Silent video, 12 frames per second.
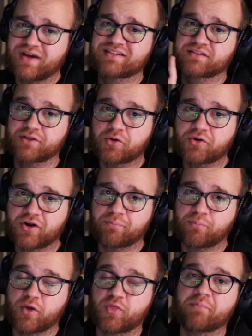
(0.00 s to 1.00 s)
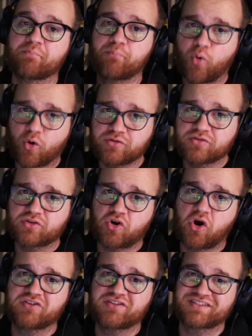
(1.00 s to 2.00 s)
is loaded up with important
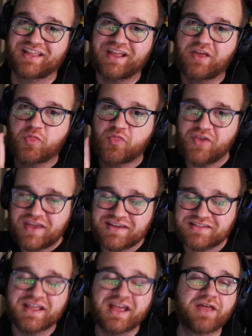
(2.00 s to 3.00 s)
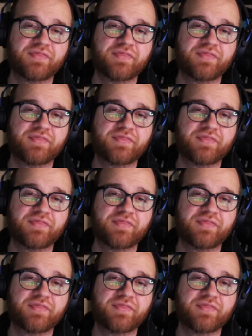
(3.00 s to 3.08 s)
cards like these